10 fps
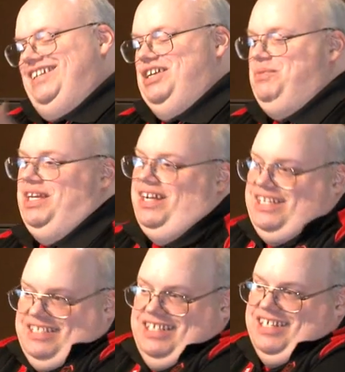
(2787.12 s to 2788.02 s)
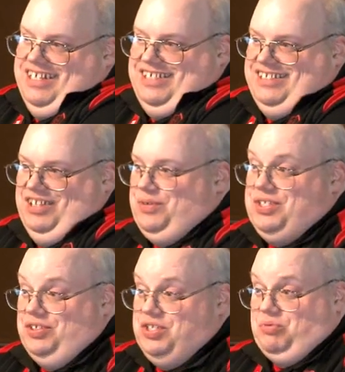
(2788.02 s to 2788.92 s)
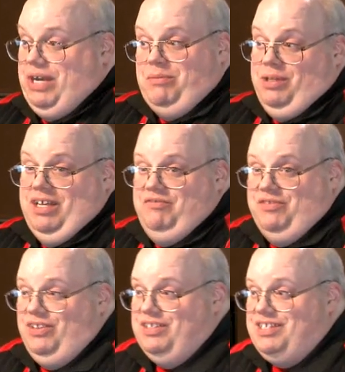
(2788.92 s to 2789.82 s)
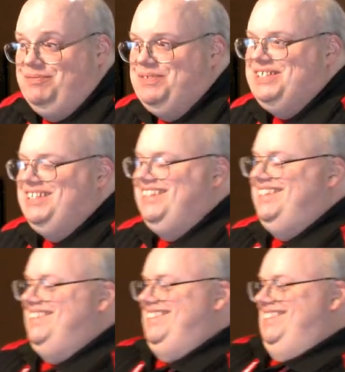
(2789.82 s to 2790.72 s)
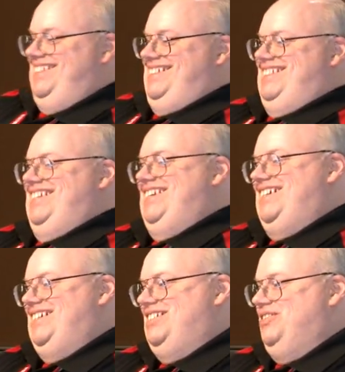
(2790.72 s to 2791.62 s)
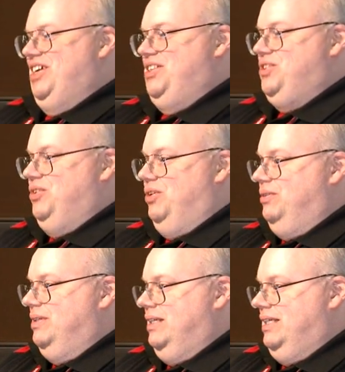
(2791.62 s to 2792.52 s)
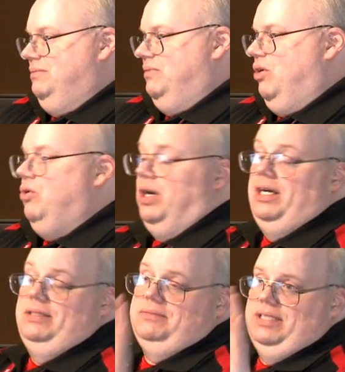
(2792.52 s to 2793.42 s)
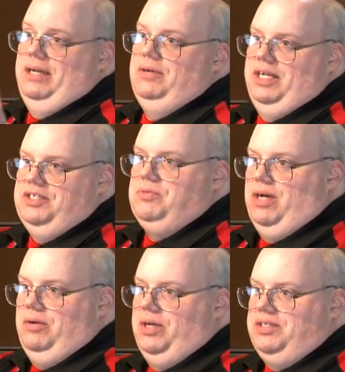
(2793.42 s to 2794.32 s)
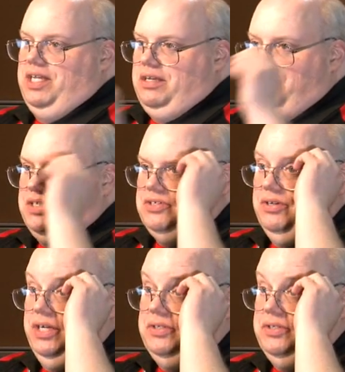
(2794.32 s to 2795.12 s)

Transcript: Give me an idea. Otherwise, I'll just ramble on for a while. Yeah. okay, so, um, oh, uh, I, I just want, I want to take and make sure I